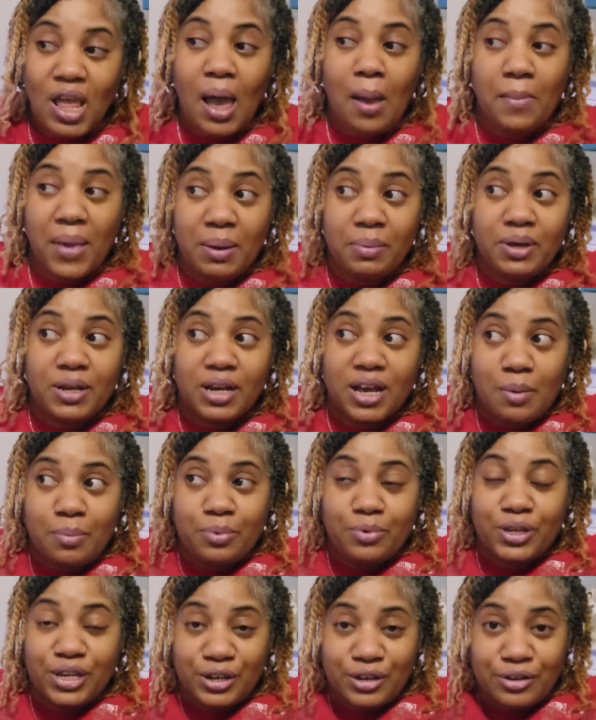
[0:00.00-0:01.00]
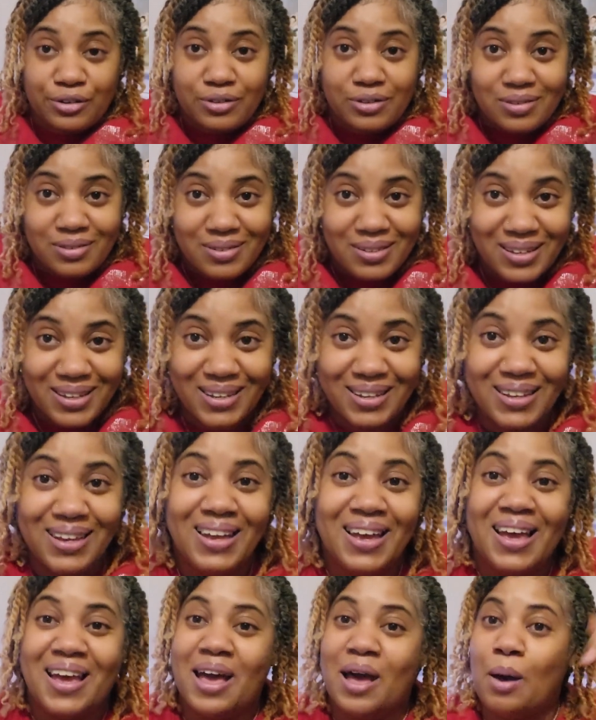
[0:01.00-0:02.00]
Maybe in a couple years,
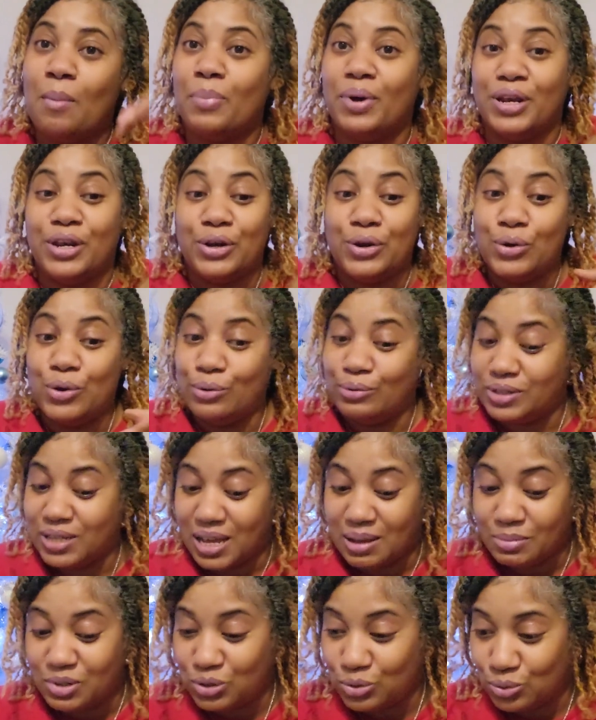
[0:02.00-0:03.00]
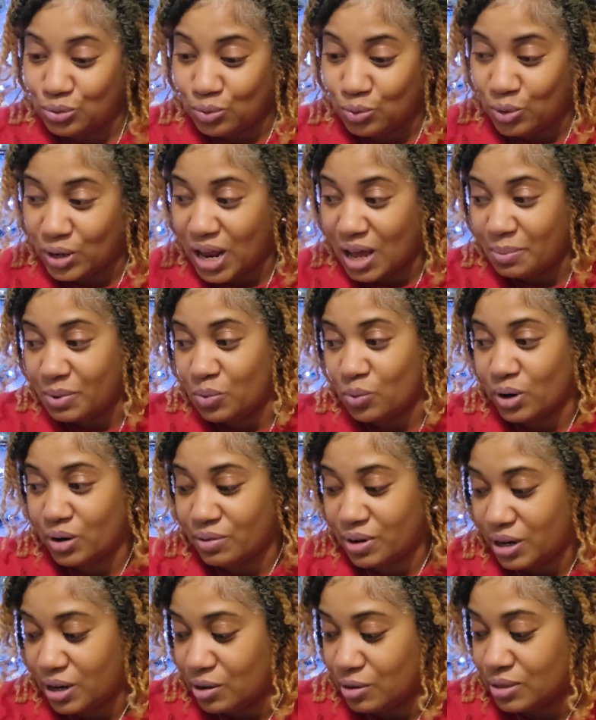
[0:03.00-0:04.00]
but no time soon will I be
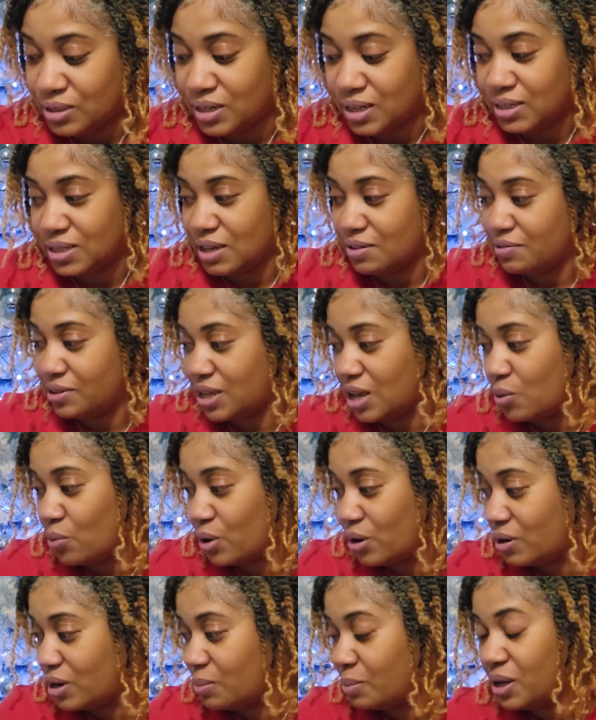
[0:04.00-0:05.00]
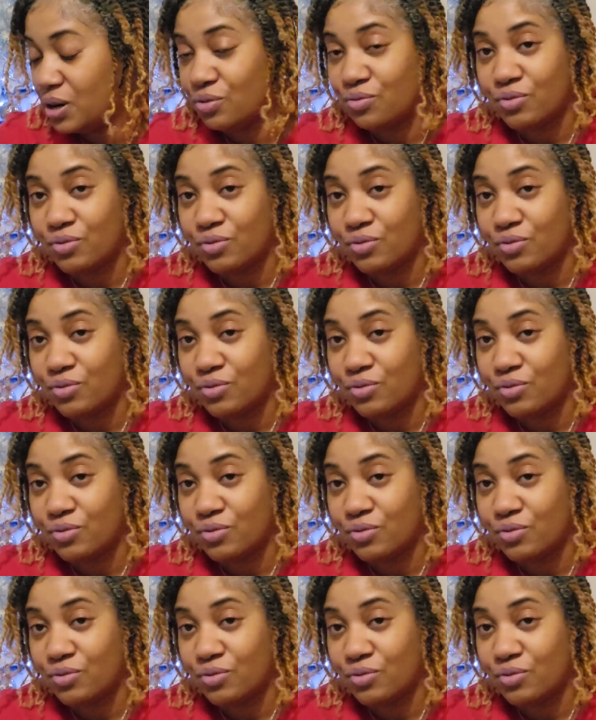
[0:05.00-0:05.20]
wearing those, and I definitely ain't wearing them in the